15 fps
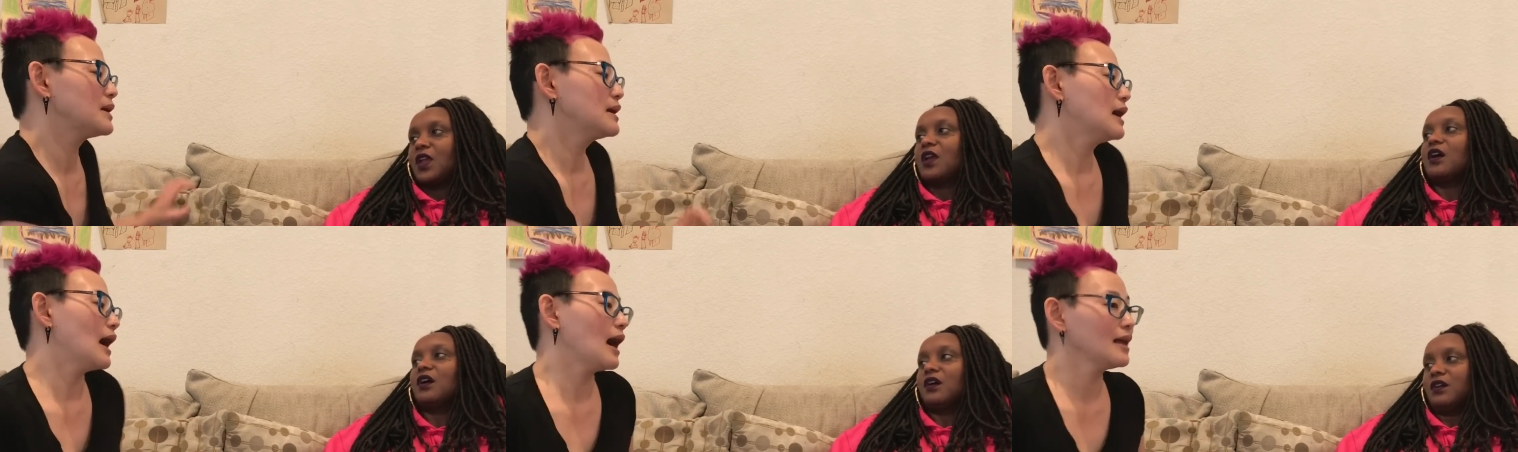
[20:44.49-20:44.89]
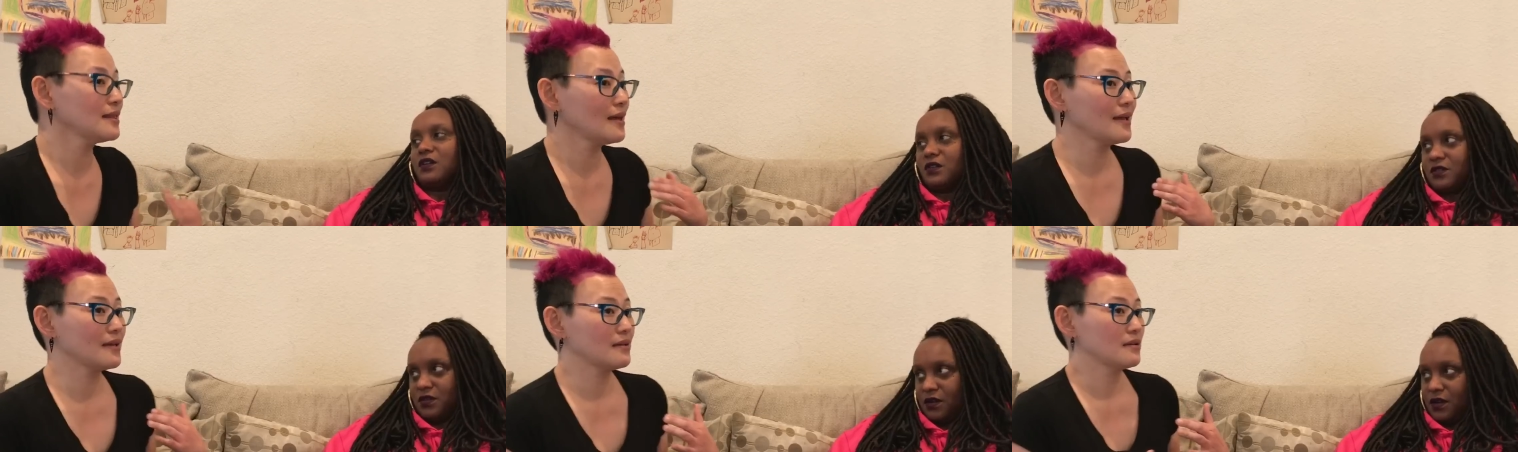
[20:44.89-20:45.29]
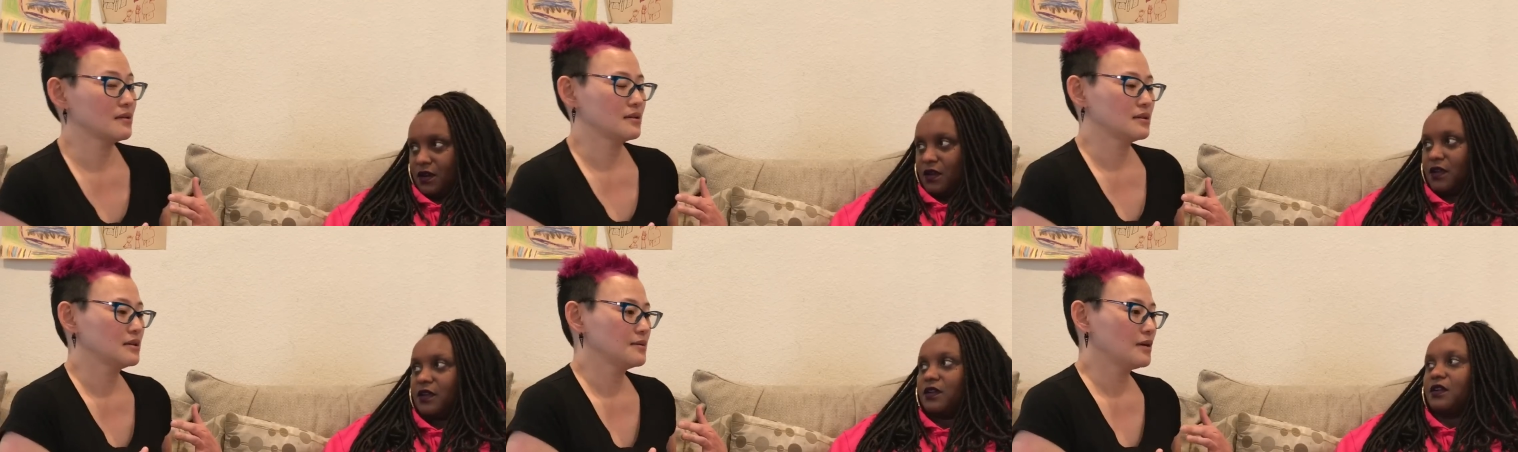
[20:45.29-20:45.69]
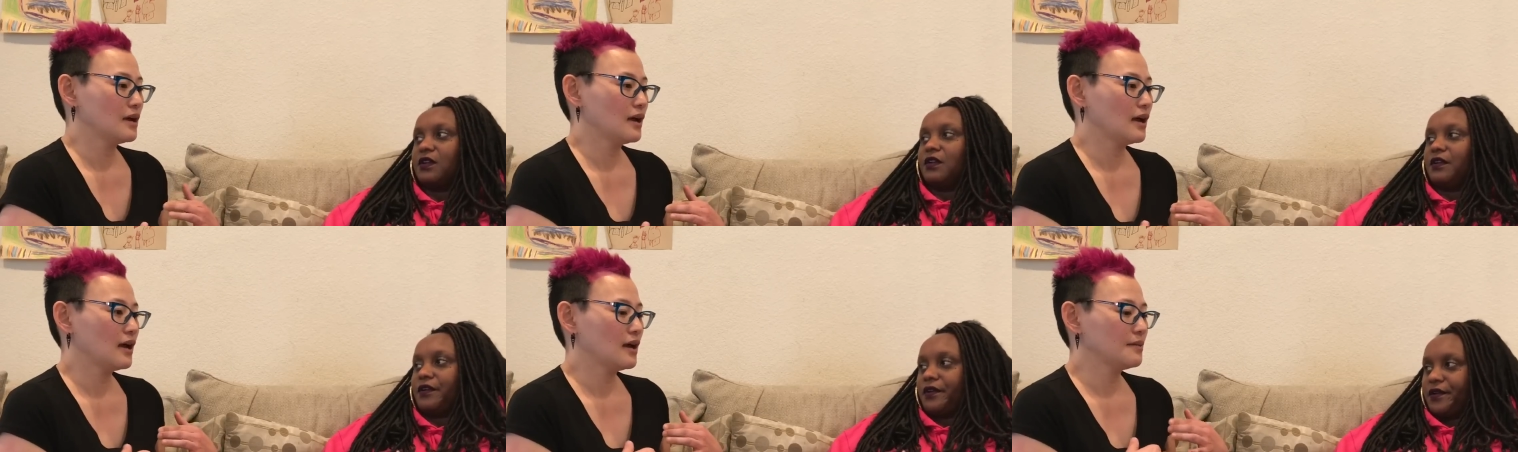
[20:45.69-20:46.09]
Speaker 1: Uh-huh. I like
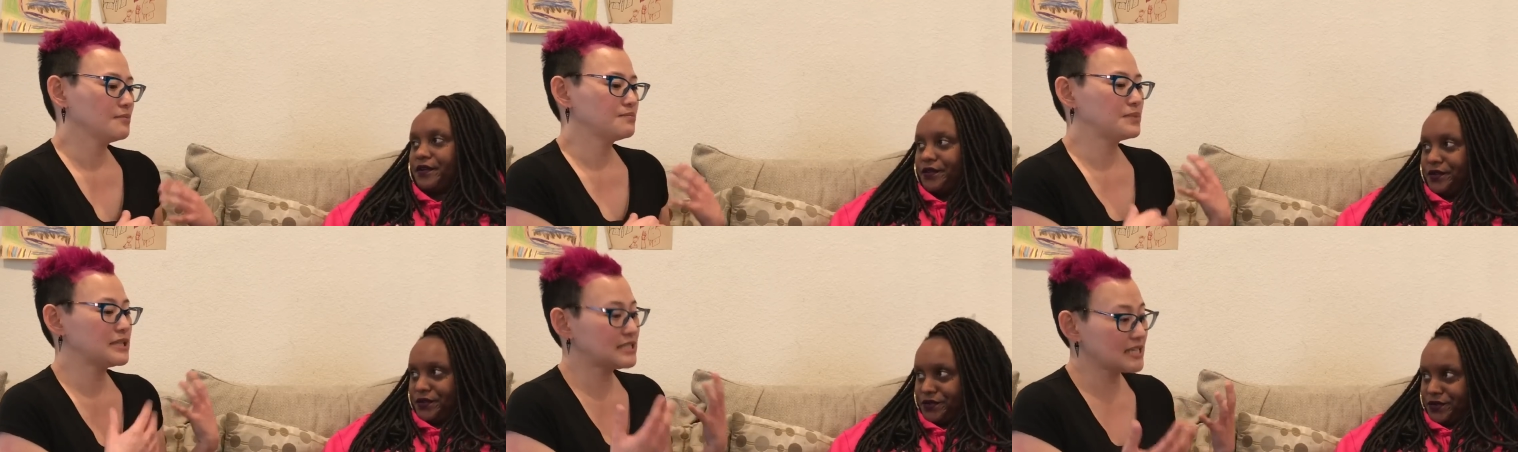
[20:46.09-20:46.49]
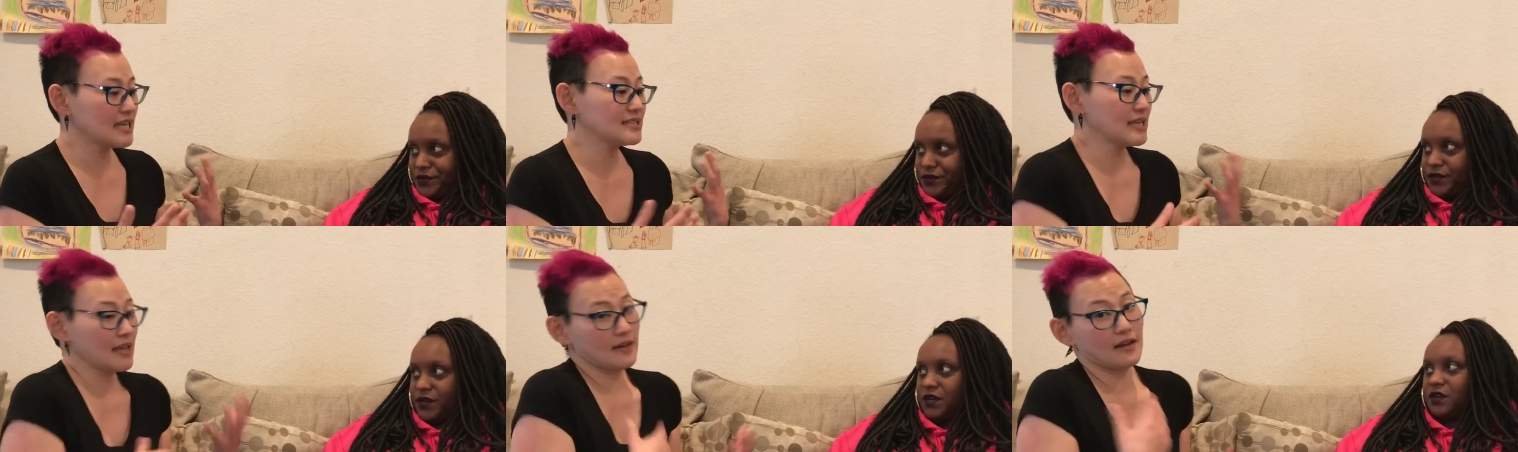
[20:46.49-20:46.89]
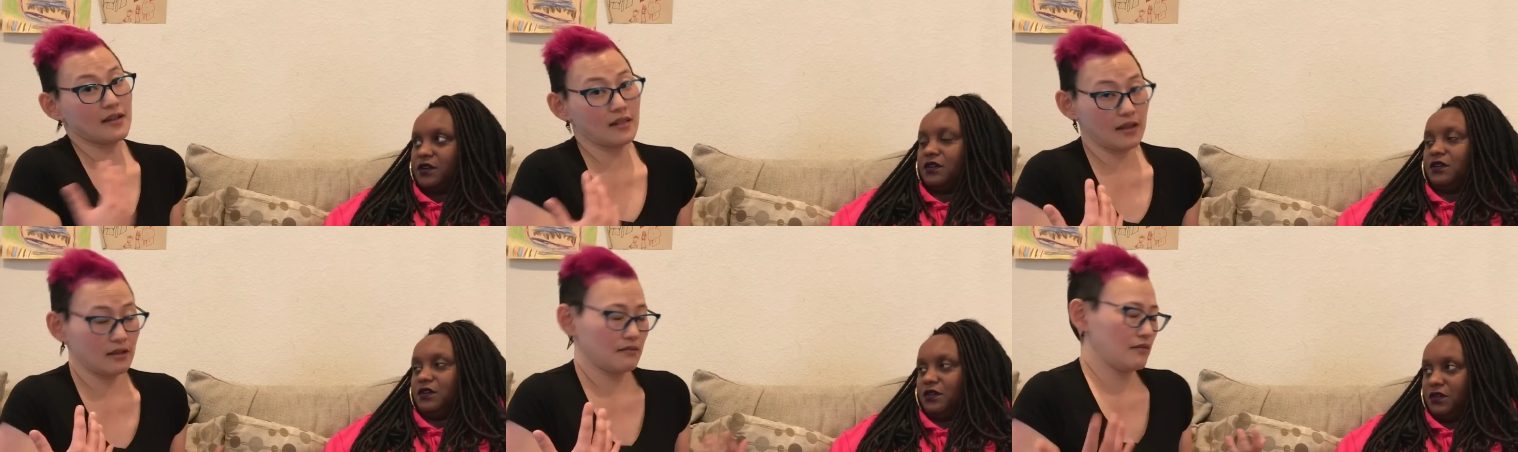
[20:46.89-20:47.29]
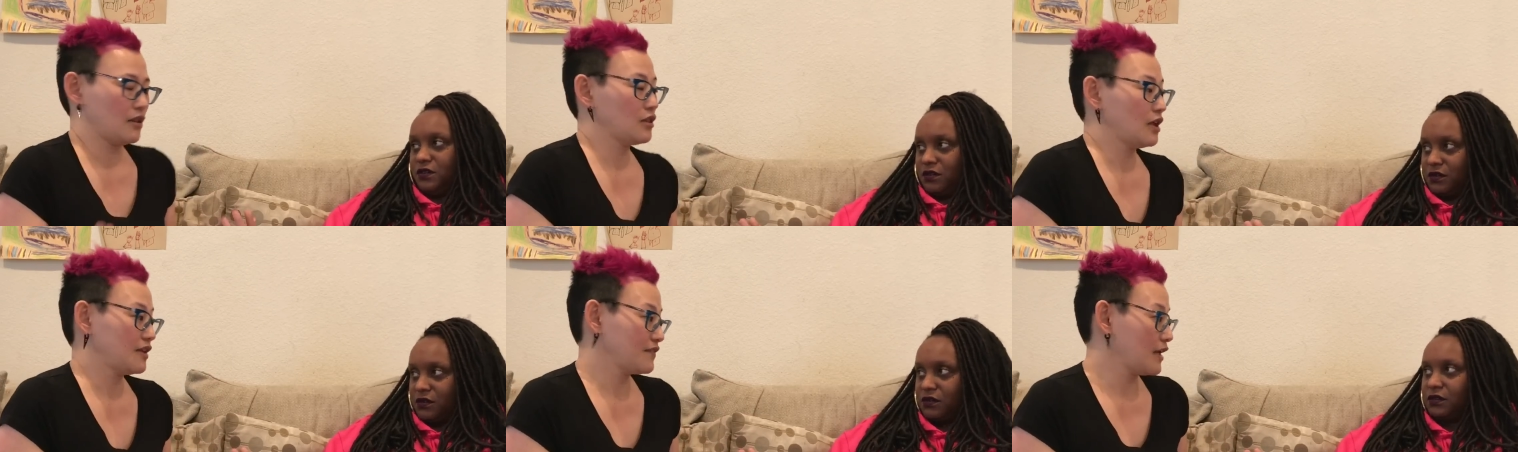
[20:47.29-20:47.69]
BTS and I like a
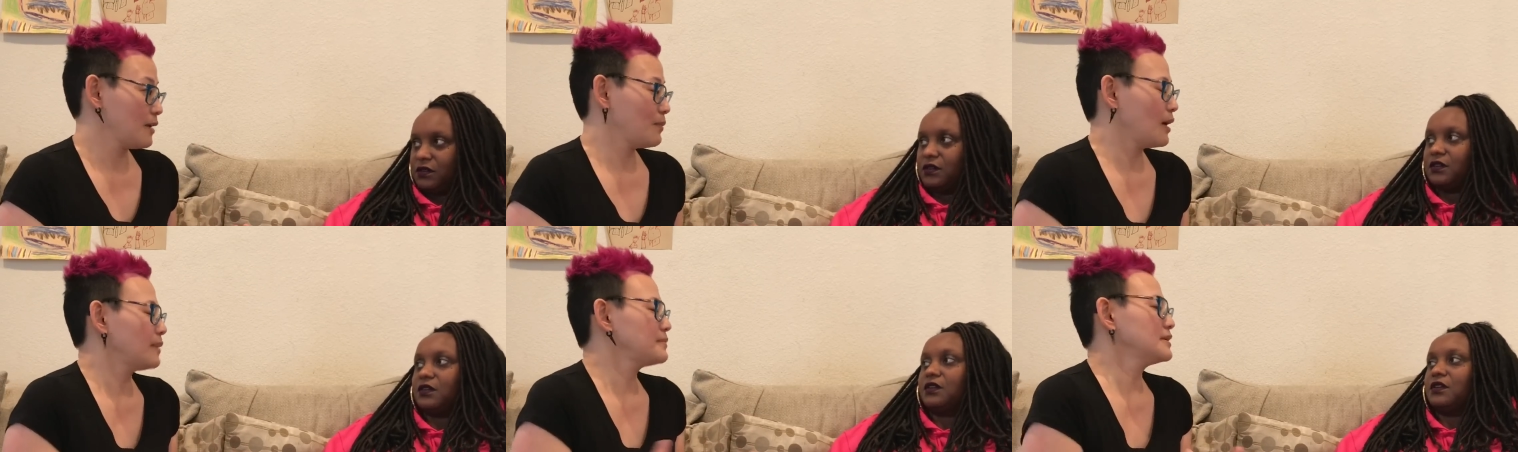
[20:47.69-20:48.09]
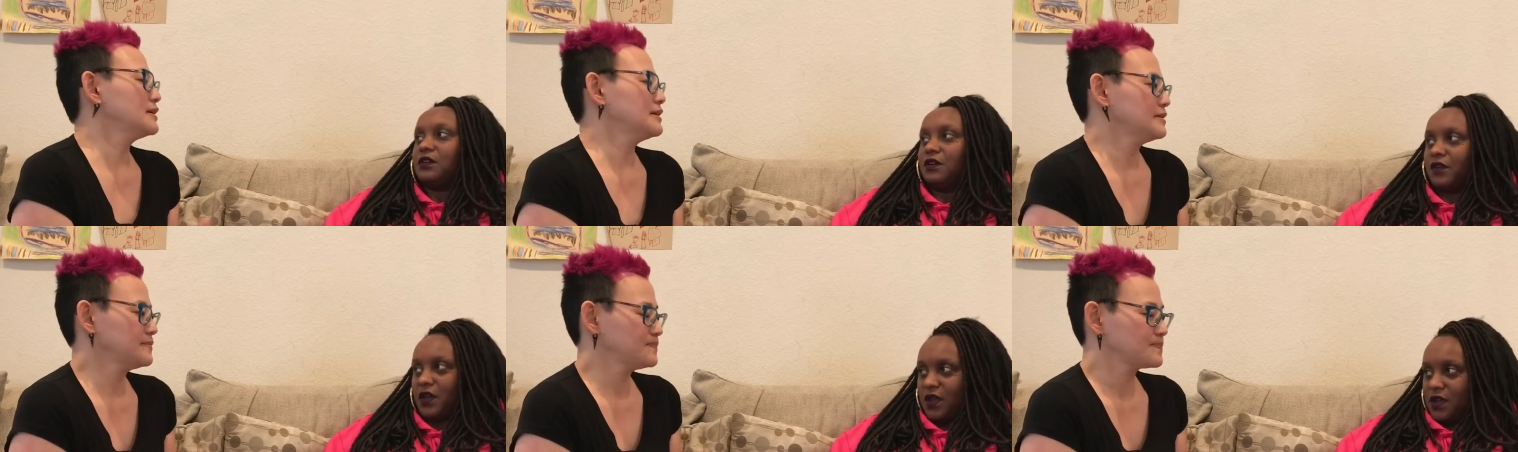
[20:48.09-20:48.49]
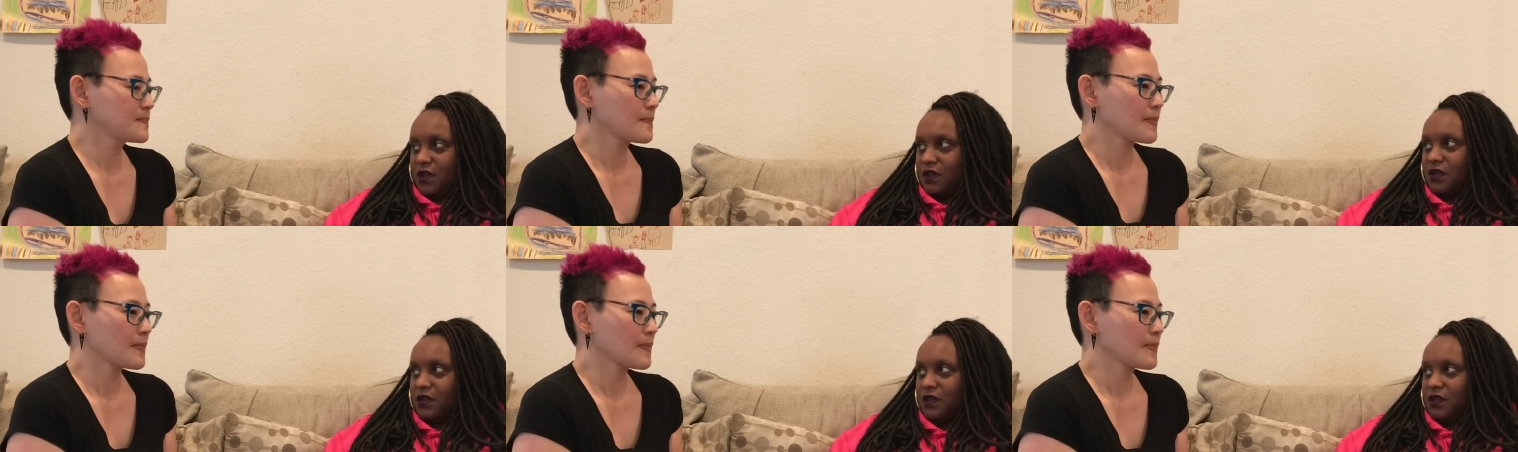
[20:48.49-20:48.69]
lot of K-pop. Um, okay.